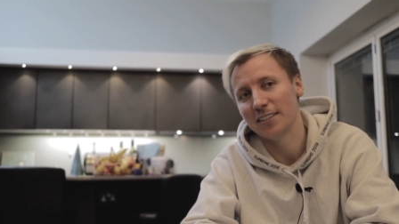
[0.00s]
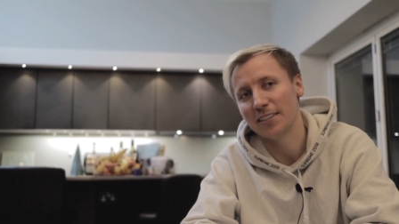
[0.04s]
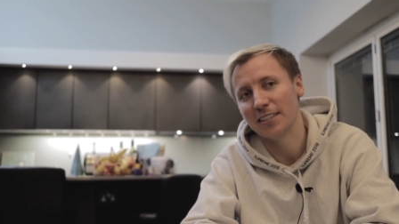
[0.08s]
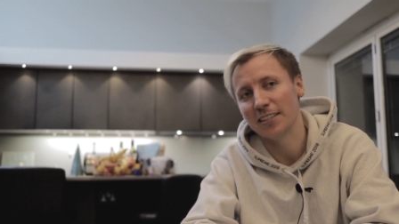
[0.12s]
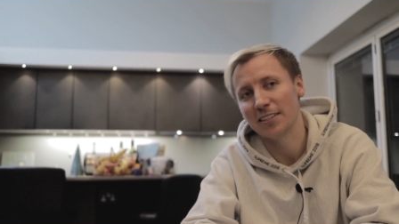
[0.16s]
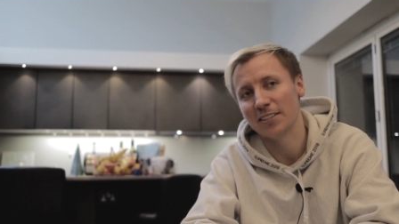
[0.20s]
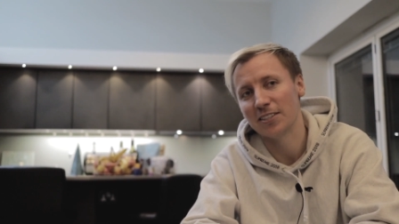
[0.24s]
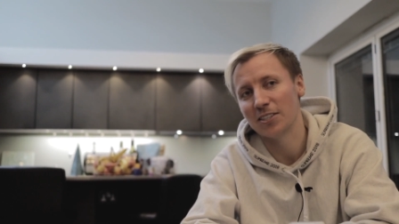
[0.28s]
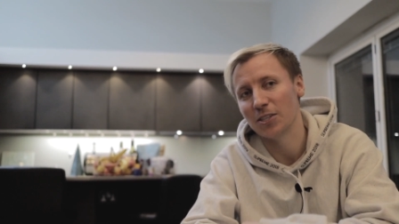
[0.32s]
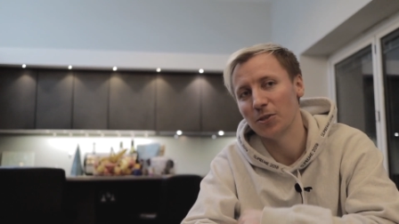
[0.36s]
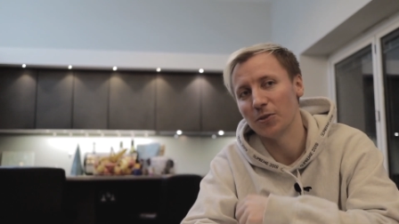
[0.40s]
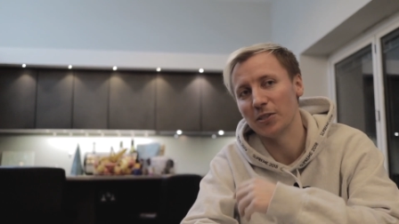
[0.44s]

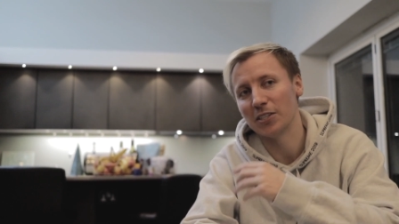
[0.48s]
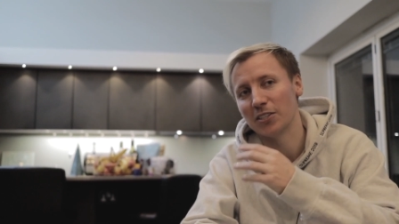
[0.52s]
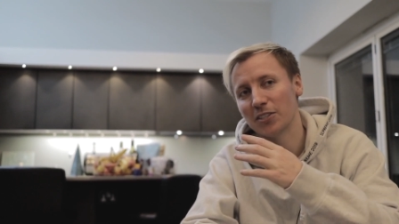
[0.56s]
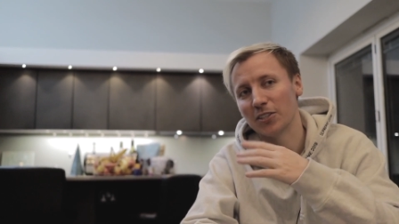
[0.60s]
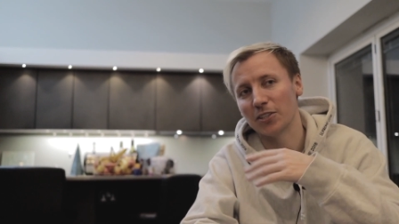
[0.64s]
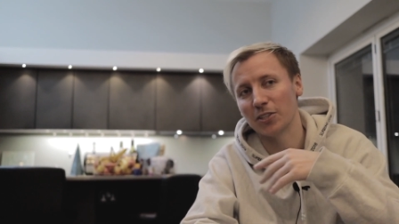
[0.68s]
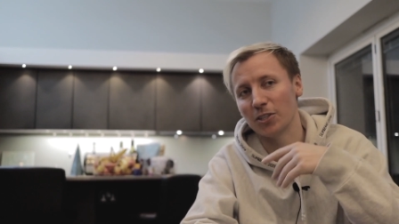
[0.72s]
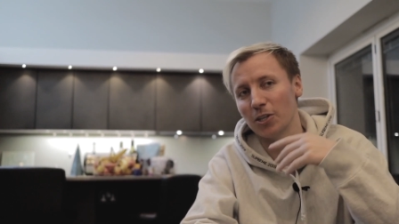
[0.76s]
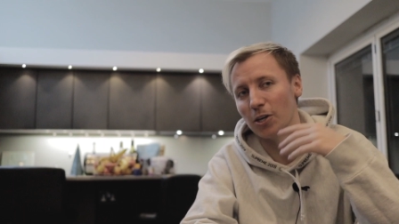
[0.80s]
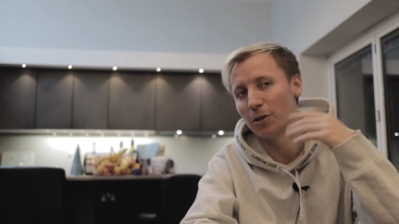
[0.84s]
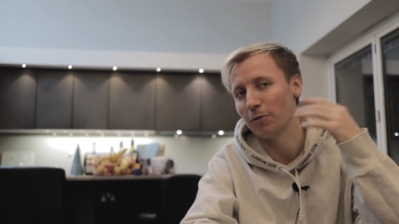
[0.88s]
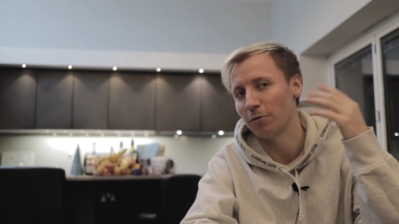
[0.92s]
it's so
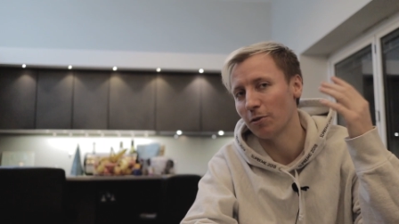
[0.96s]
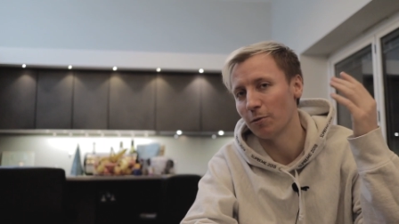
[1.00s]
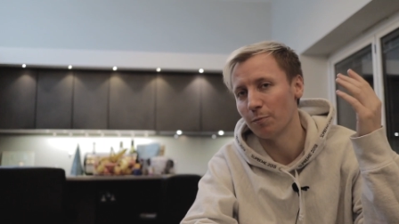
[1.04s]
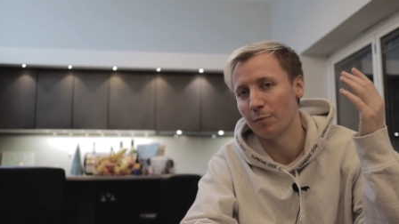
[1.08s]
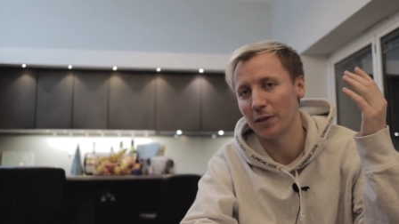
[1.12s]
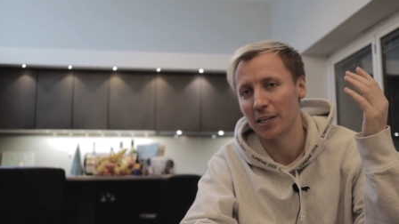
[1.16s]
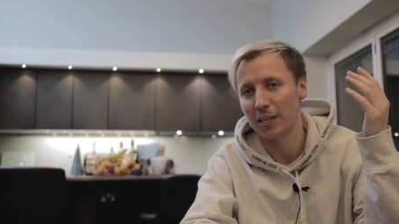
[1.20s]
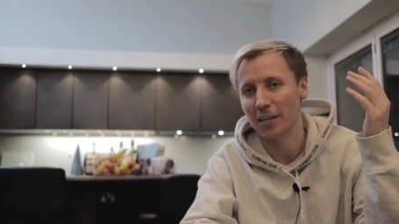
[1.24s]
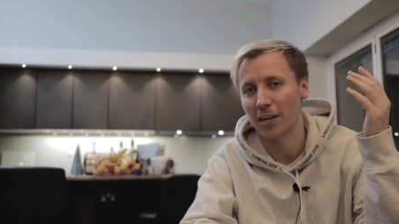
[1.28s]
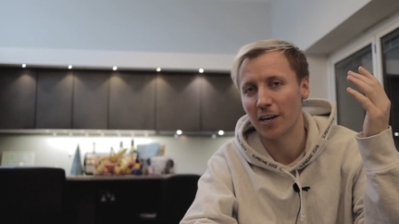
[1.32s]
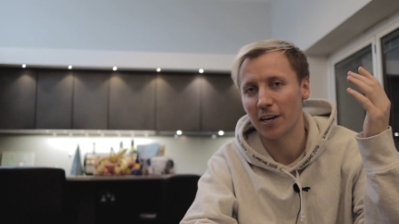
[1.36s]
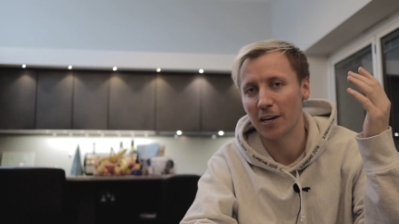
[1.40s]
easy to go from
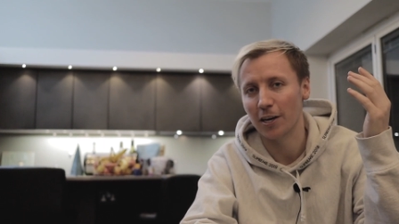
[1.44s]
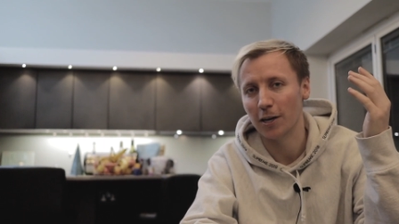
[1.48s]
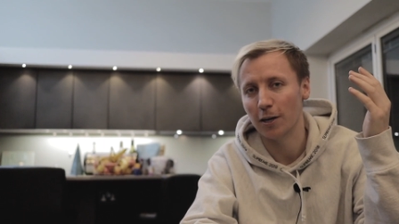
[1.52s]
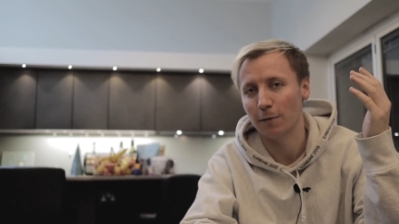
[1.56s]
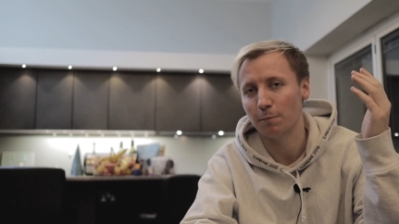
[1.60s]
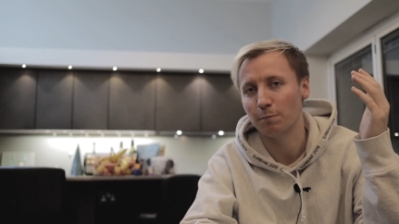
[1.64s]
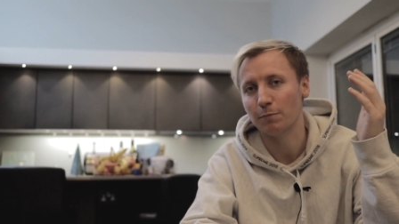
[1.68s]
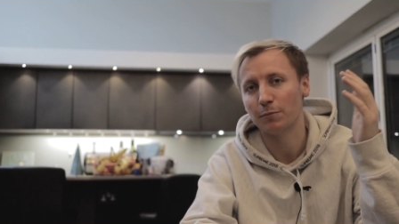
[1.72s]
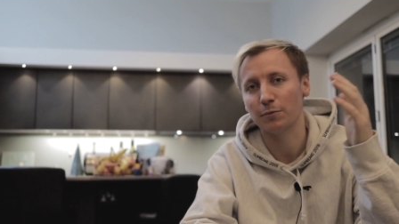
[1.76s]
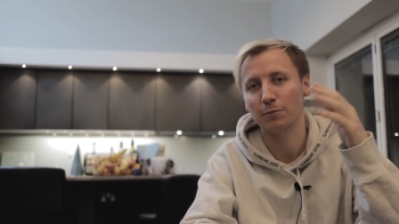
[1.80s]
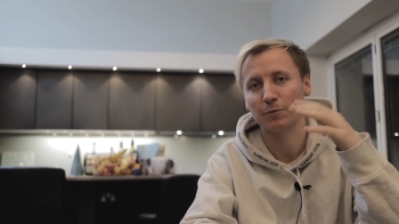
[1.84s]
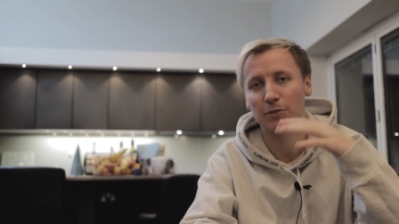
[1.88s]
being high
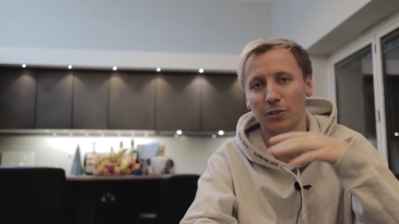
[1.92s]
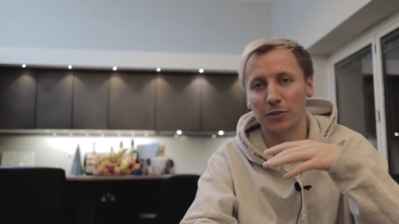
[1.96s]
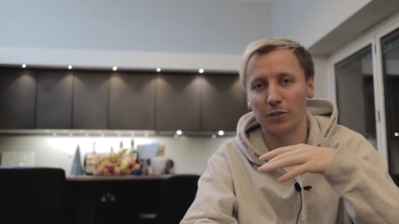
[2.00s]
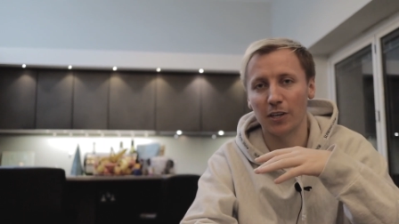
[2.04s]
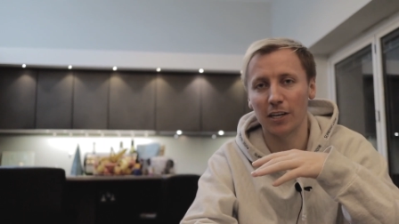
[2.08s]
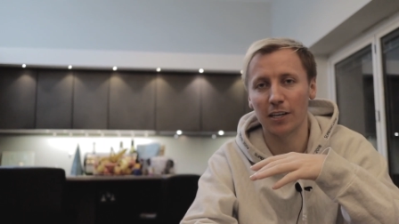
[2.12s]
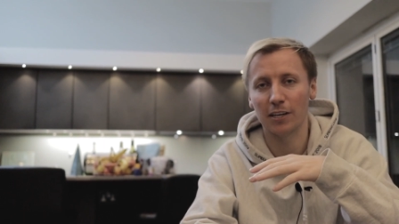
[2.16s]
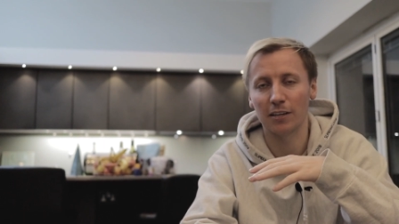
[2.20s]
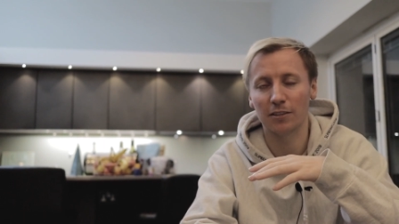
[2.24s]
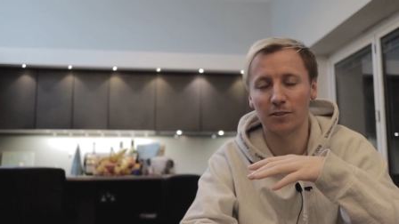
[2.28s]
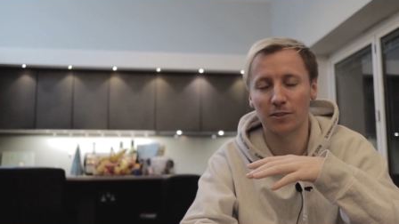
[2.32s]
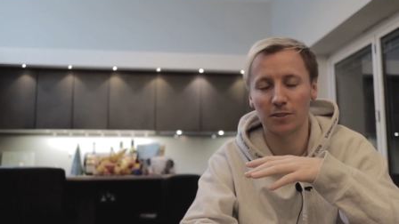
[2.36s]
up
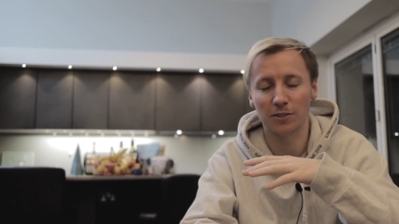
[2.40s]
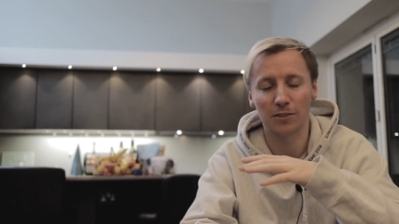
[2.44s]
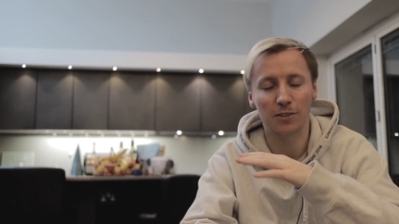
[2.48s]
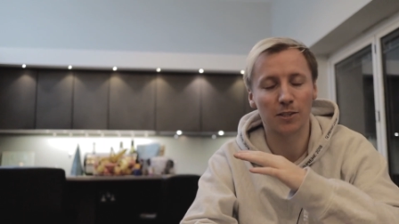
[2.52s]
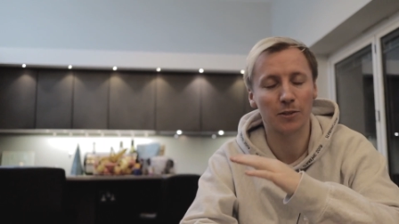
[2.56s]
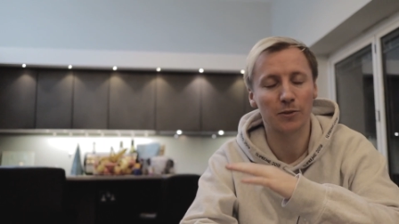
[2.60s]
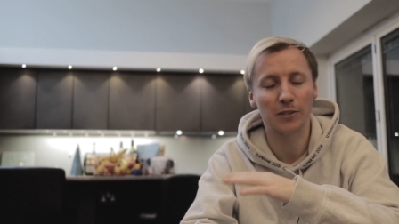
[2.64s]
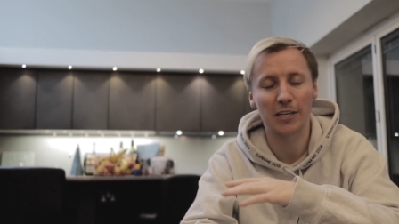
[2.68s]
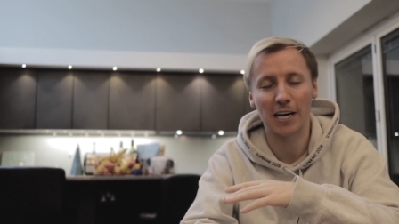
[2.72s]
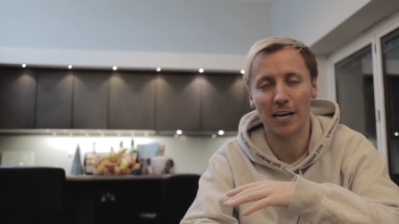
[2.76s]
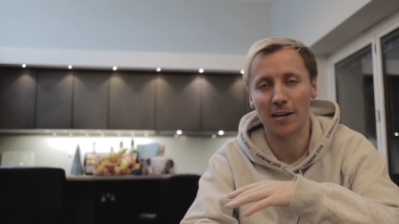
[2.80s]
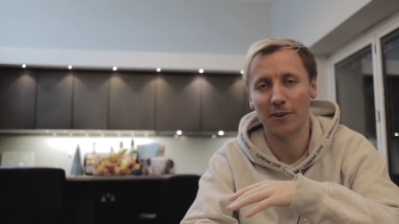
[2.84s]
to
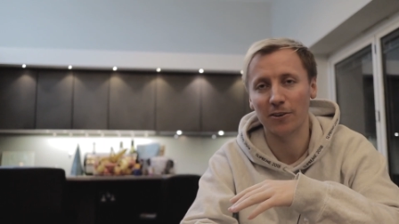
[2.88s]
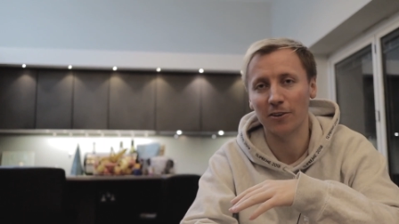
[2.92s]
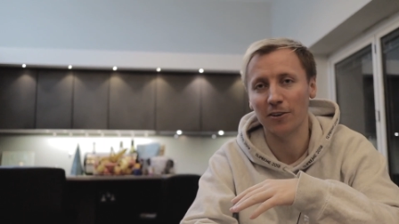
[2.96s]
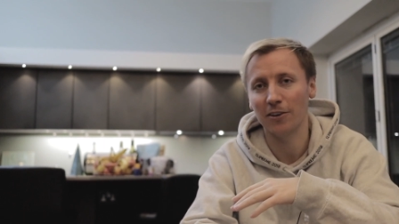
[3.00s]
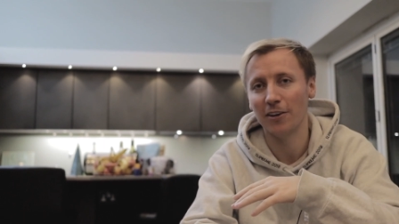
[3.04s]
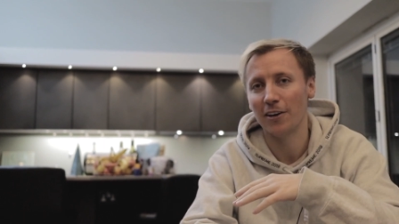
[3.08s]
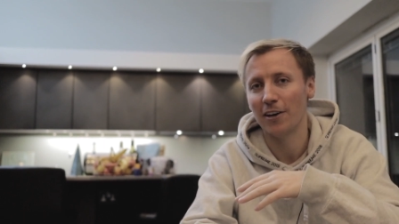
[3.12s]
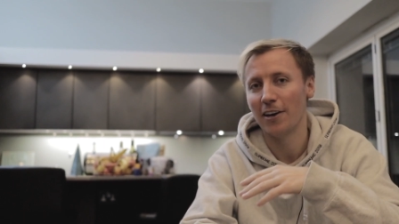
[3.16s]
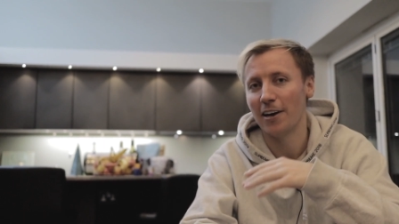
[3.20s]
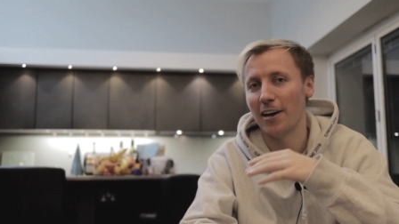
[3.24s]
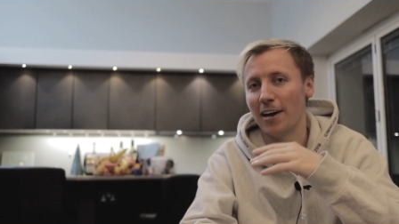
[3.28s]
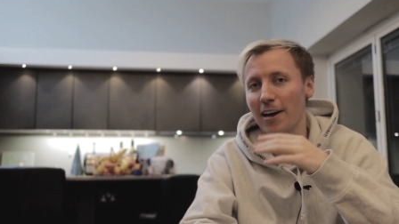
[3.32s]
go
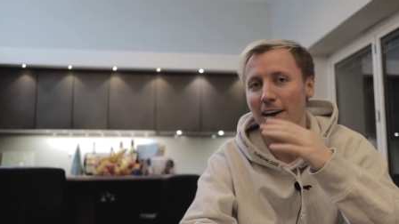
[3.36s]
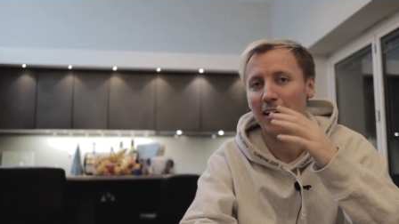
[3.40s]
down,